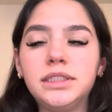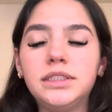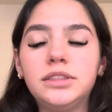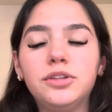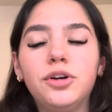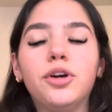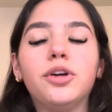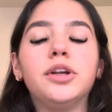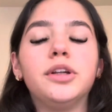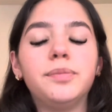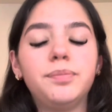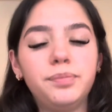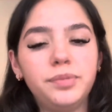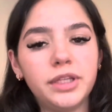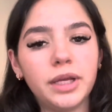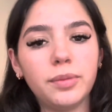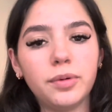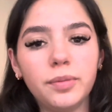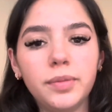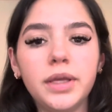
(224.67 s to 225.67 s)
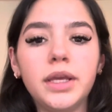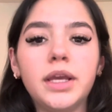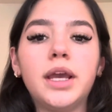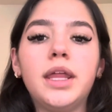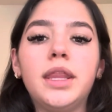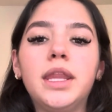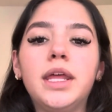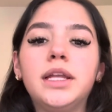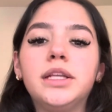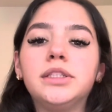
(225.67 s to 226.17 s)
or double B,
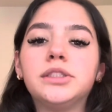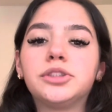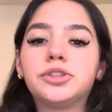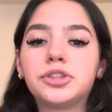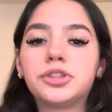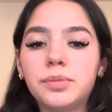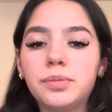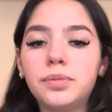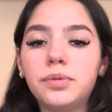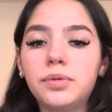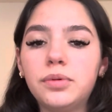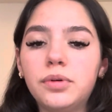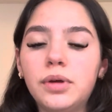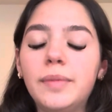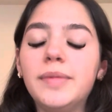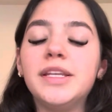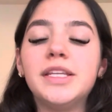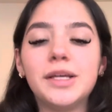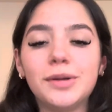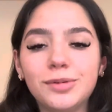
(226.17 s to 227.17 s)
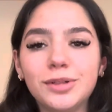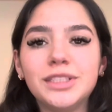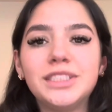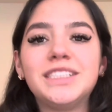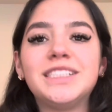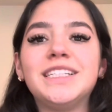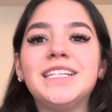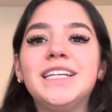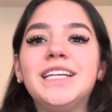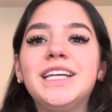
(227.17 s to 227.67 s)
and then double
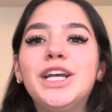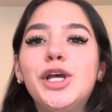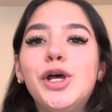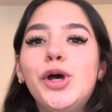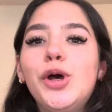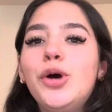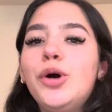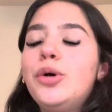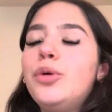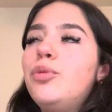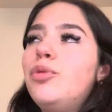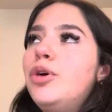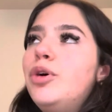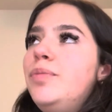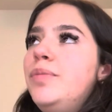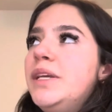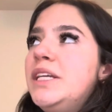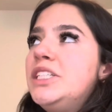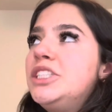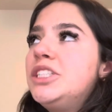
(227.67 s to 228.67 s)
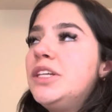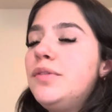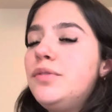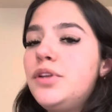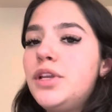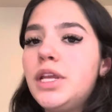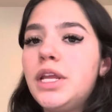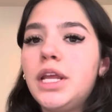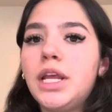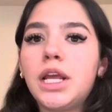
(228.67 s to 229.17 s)
C would be
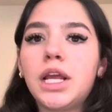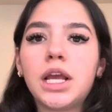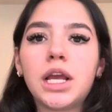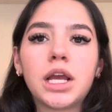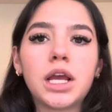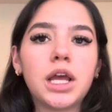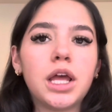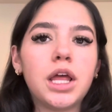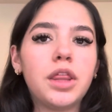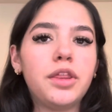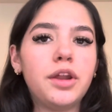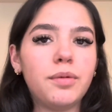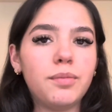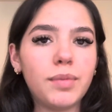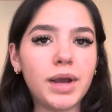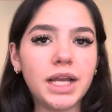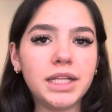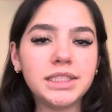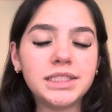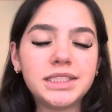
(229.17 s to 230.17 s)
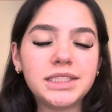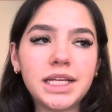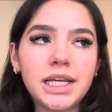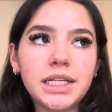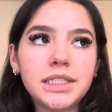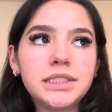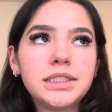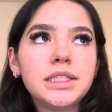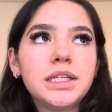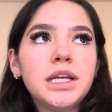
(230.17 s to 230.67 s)
shifting their
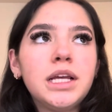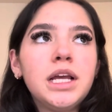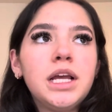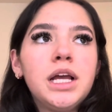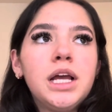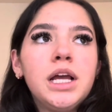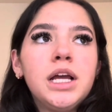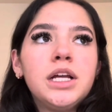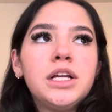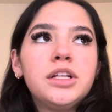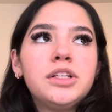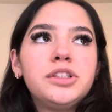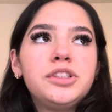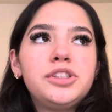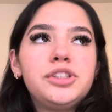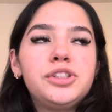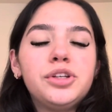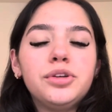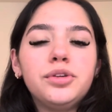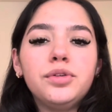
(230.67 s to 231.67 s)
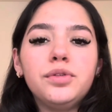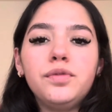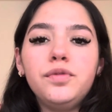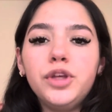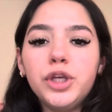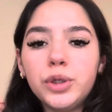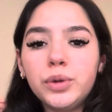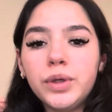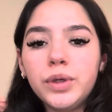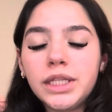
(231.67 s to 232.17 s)
mindset to
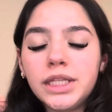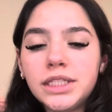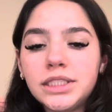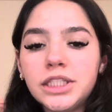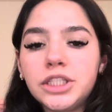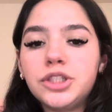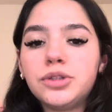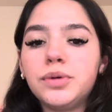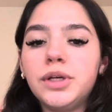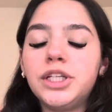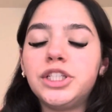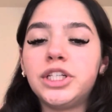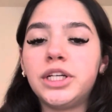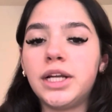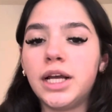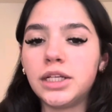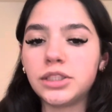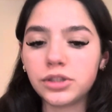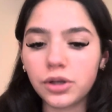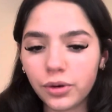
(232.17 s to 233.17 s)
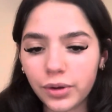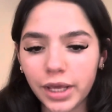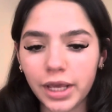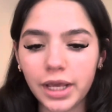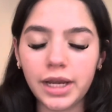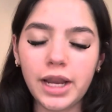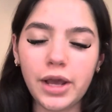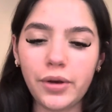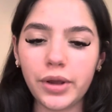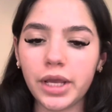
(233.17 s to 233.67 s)
viewing the situation as, okay,
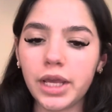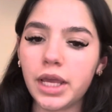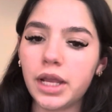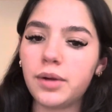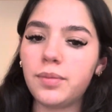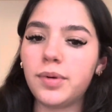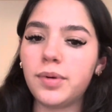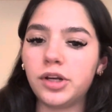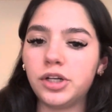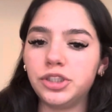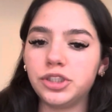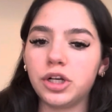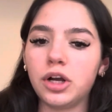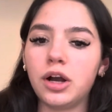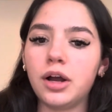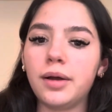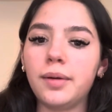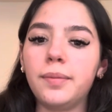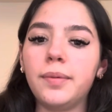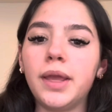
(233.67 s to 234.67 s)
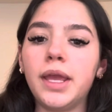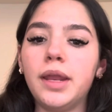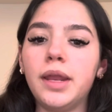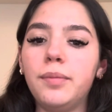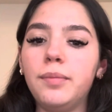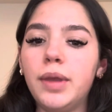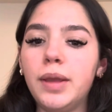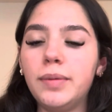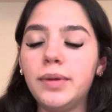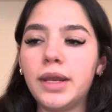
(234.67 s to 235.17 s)
now I can get a better job, and
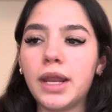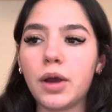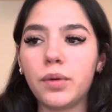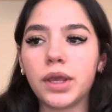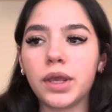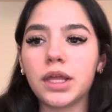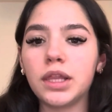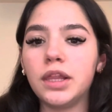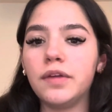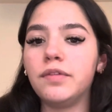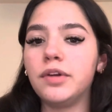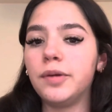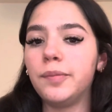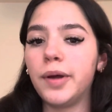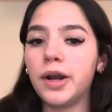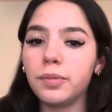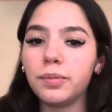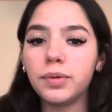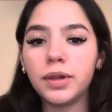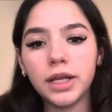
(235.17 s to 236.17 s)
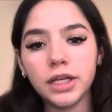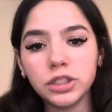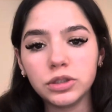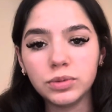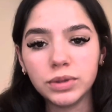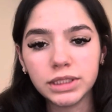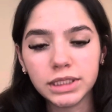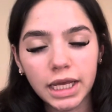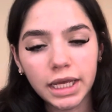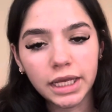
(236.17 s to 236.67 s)
maybe now we can live in a better place
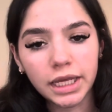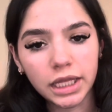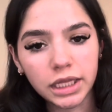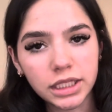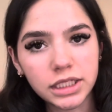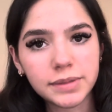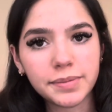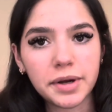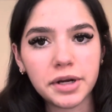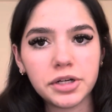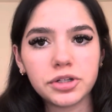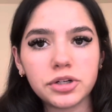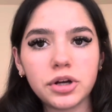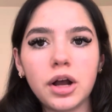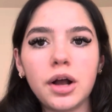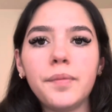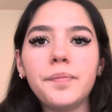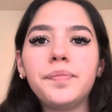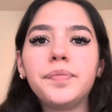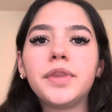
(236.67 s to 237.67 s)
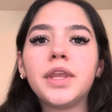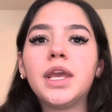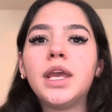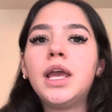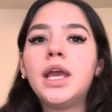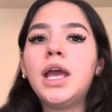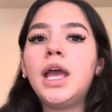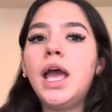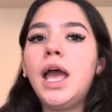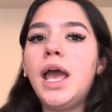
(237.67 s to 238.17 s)
once I get this better job.
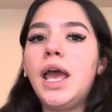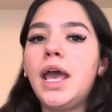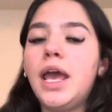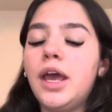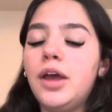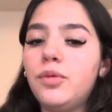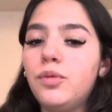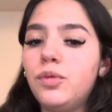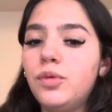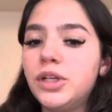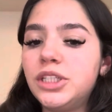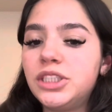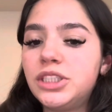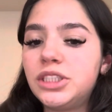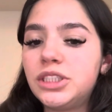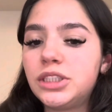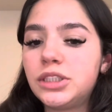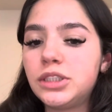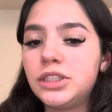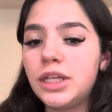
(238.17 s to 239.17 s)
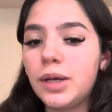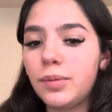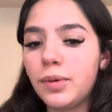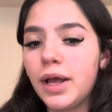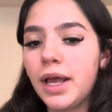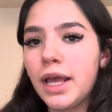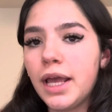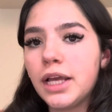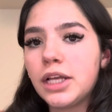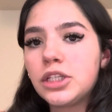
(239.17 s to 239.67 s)
And which double
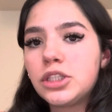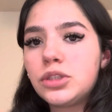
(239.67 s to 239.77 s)
X